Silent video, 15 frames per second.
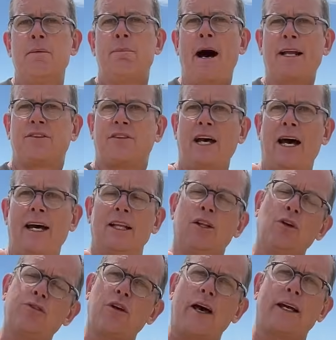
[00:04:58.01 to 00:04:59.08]
but it
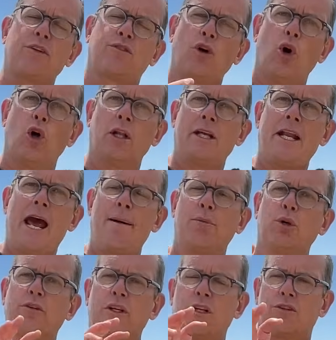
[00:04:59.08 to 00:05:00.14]
looks like it's all
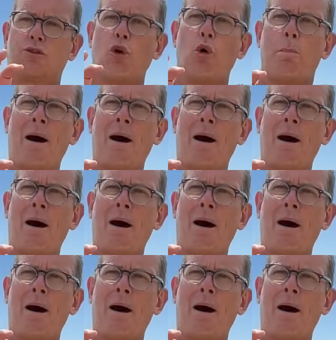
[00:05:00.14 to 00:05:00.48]
enameled and it's all